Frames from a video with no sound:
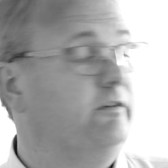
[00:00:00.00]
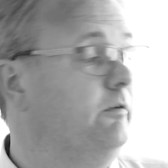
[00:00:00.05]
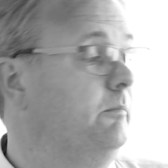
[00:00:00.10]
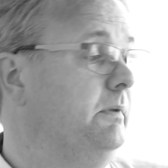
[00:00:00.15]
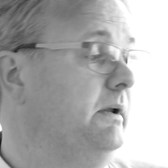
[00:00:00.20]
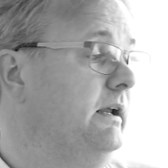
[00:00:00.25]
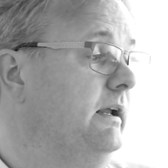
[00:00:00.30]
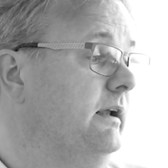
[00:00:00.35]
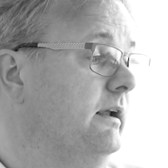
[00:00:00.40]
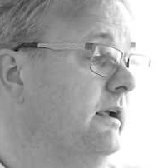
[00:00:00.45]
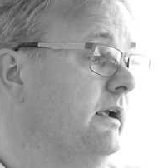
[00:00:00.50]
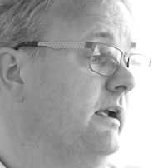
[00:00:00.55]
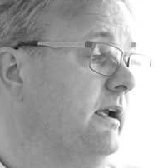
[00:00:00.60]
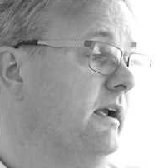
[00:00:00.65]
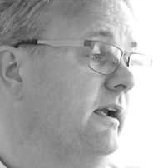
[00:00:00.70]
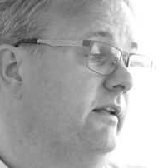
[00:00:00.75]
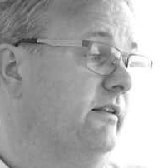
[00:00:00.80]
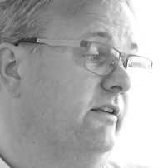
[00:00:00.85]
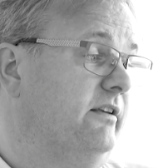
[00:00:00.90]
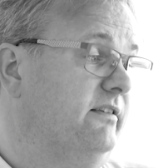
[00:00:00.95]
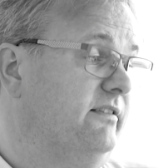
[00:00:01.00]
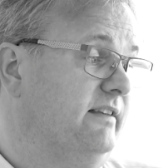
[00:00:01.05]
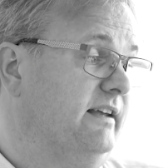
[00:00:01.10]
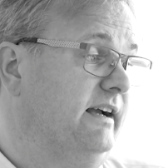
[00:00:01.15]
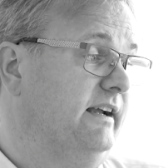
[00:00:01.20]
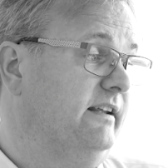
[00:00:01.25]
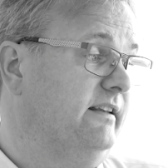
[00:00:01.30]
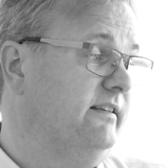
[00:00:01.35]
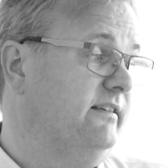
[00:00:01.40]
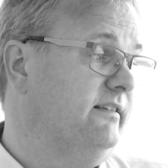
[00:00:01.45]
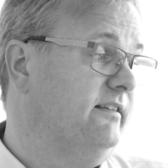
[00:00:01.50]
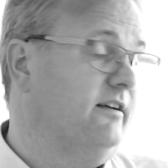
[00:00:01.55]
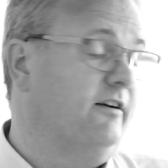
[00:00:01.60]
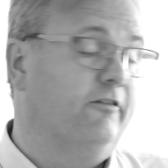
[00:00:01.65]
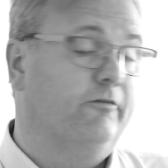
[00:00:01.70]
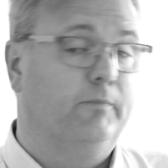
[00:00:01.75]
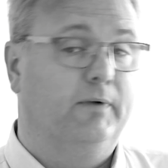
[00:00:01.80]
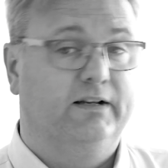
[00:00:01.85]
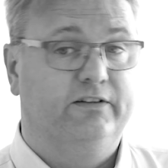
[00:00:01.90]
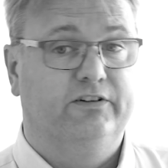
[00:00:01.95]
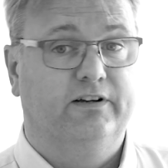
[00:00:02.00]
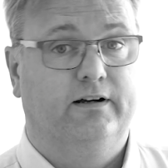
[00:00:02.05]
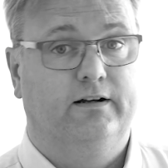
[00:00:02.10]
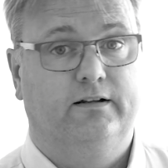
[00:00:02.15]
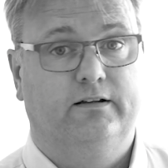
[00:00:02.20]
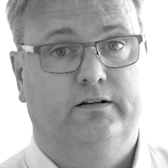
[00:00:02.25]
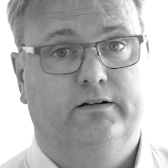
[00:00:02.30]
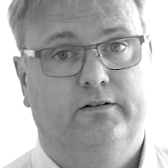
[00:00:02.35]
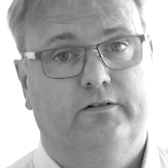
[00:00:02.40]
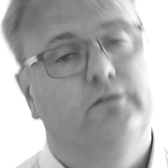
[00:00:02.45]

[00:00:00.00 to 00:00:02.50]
to be the size of my child.